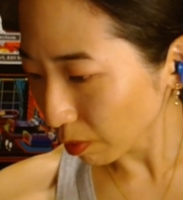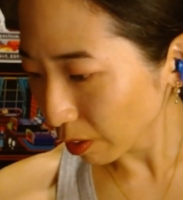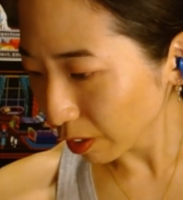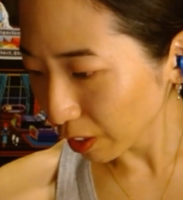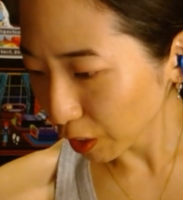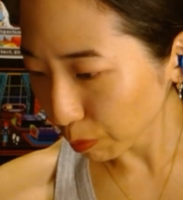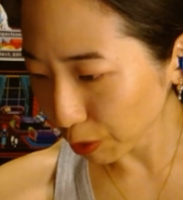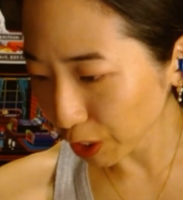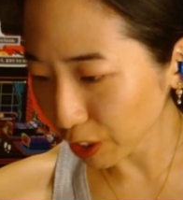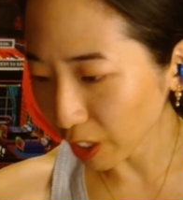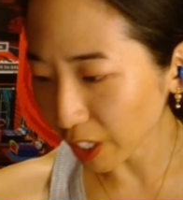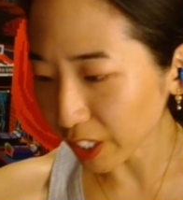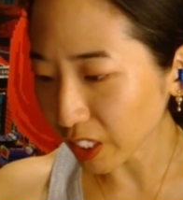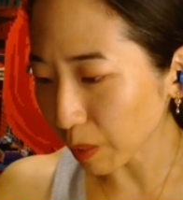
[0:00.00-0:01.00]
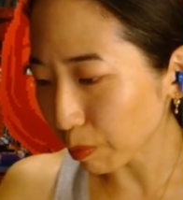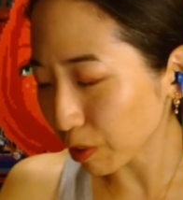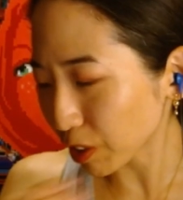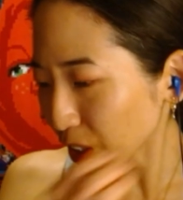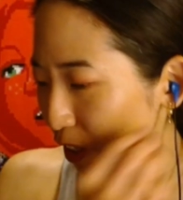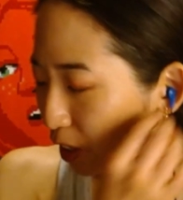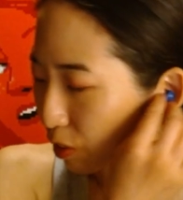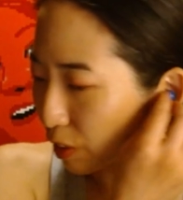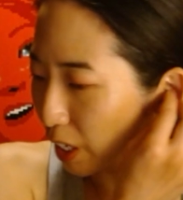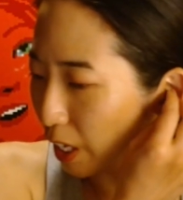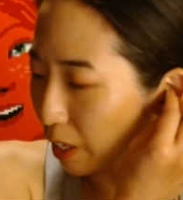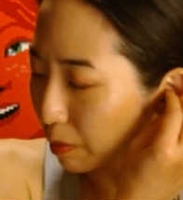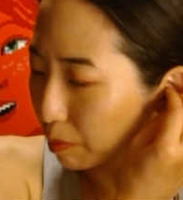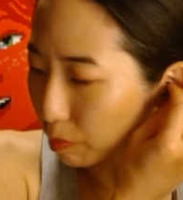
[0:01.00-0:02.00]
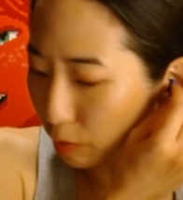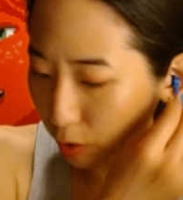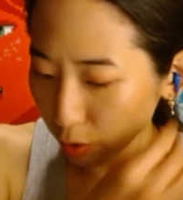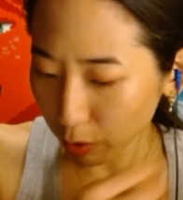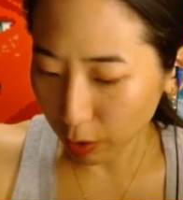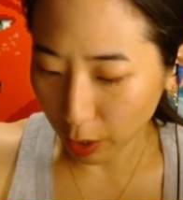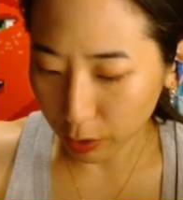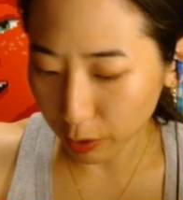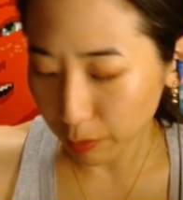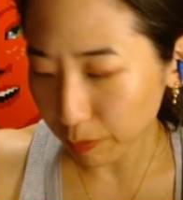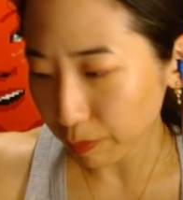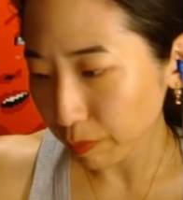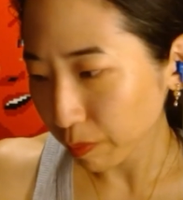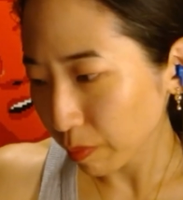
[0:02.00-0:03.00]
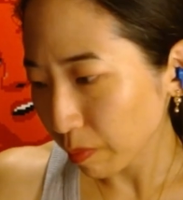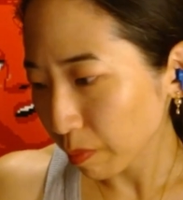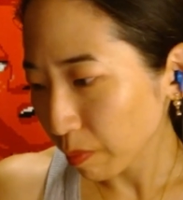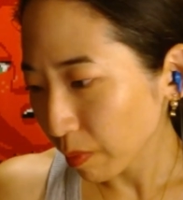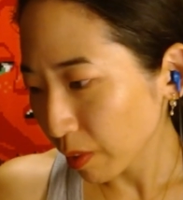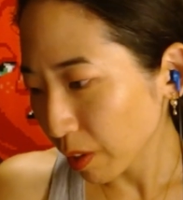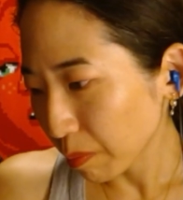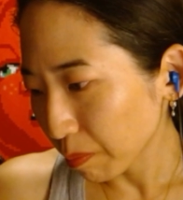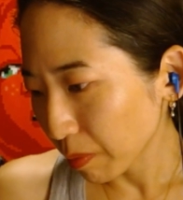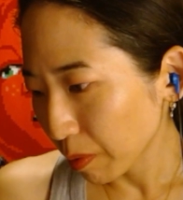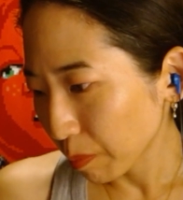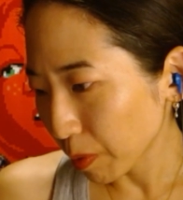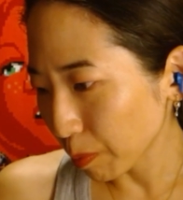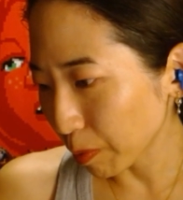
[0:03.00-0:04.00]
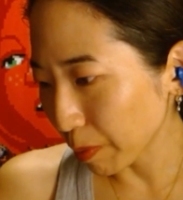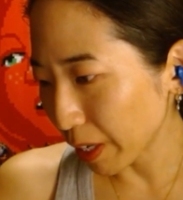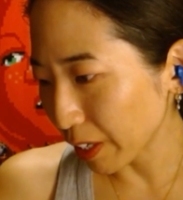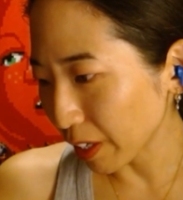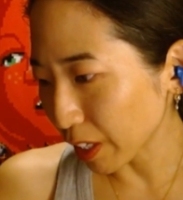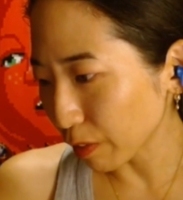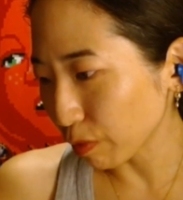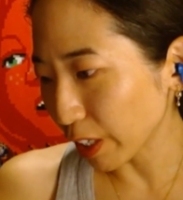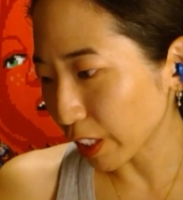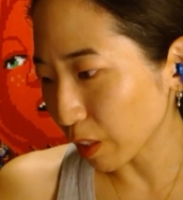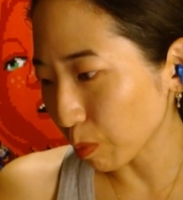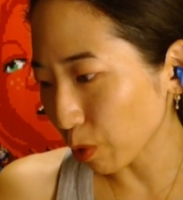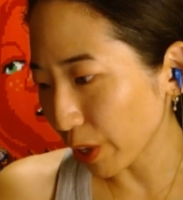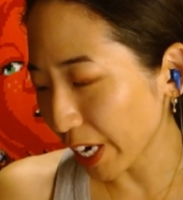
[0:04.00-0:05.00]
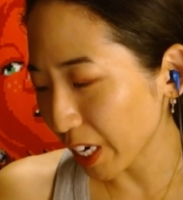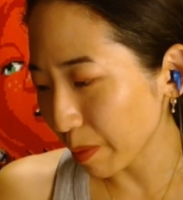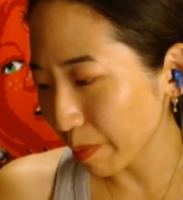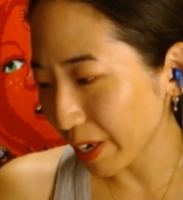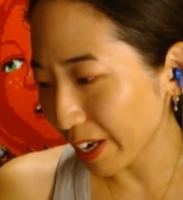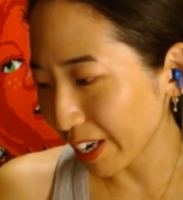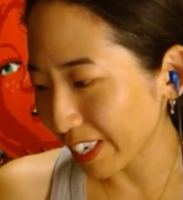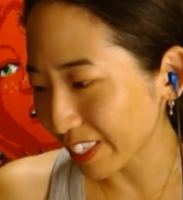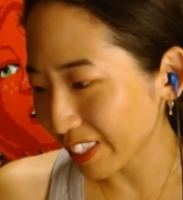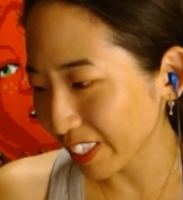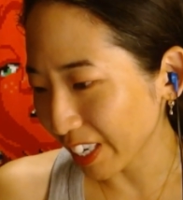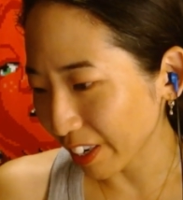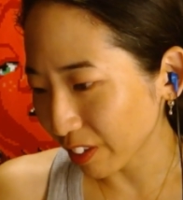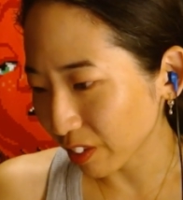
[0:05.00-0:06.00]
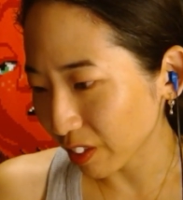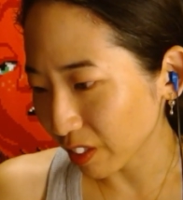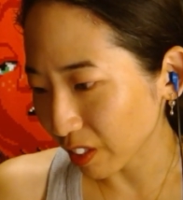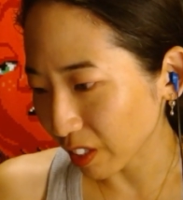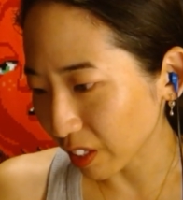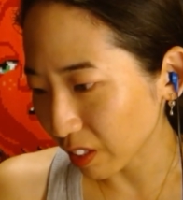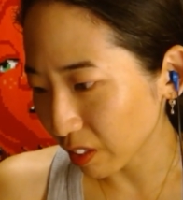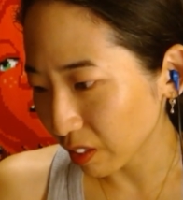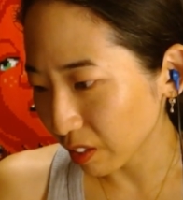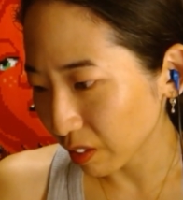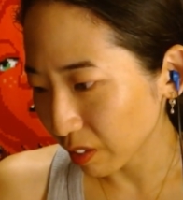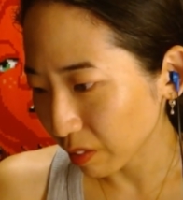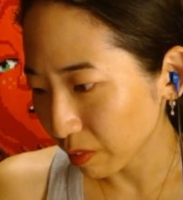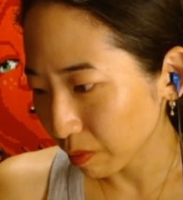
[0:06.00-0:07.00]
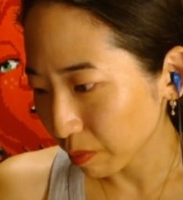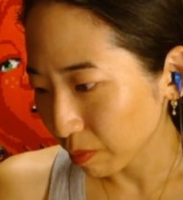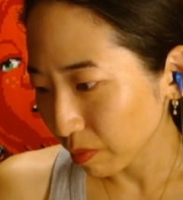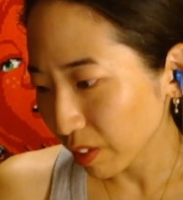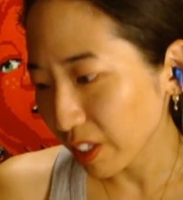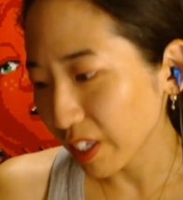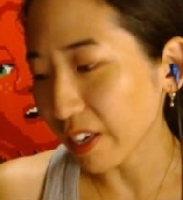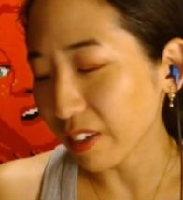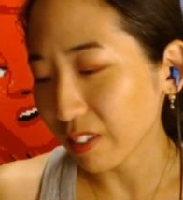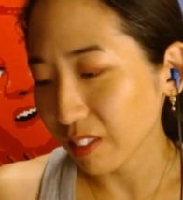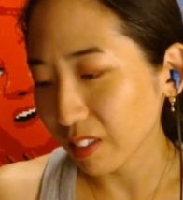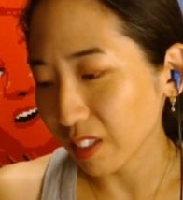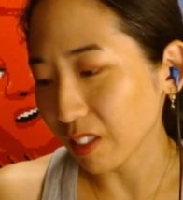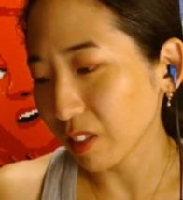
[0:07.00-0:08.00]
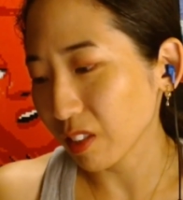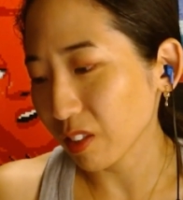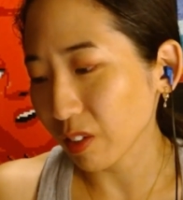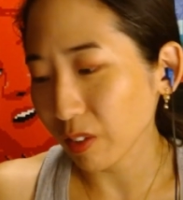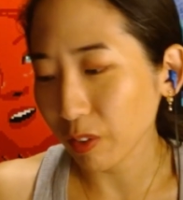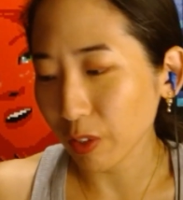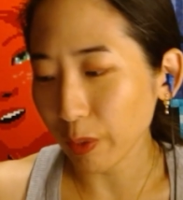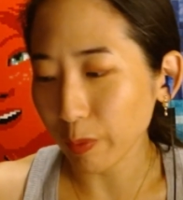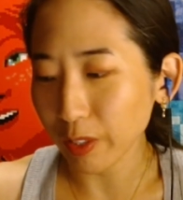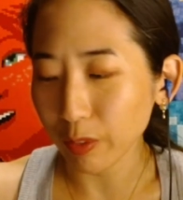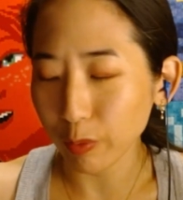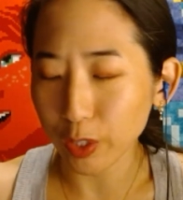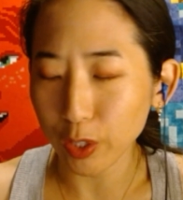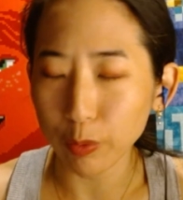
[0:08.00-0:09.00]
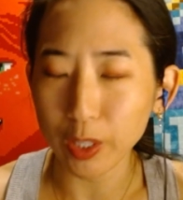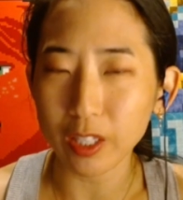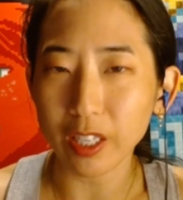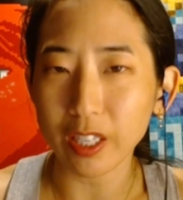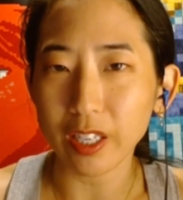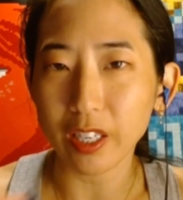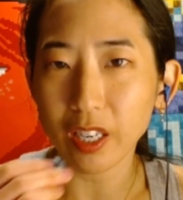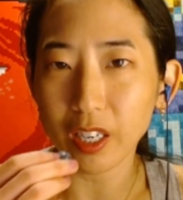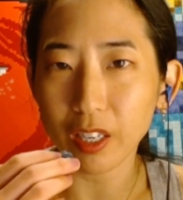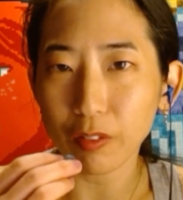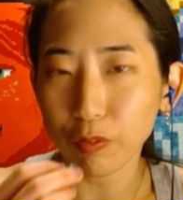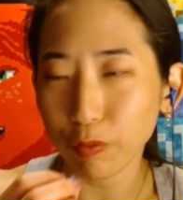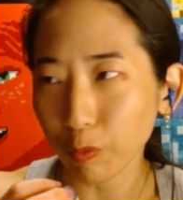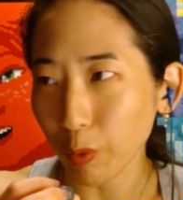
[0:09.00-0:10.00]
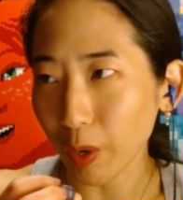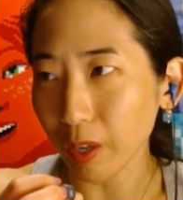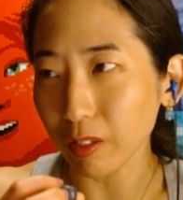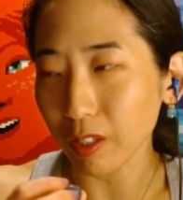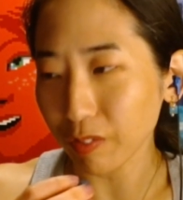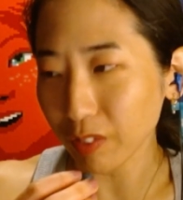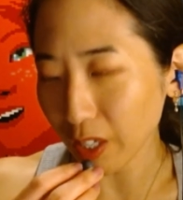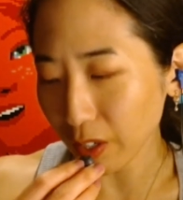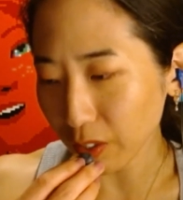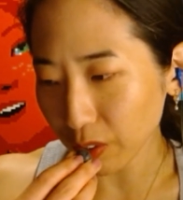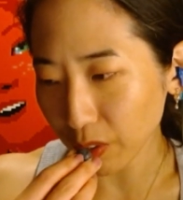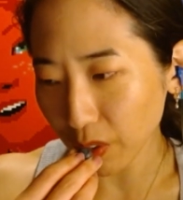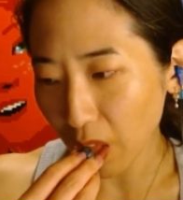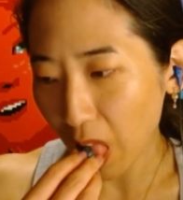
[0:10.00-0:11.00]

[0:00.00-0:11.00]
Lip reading: It's pretty solid, Cypress D, Thundercat cartoon. People may not have liked the more animeized character designs. Yeah. There's when you redesign any kind of well-loved character.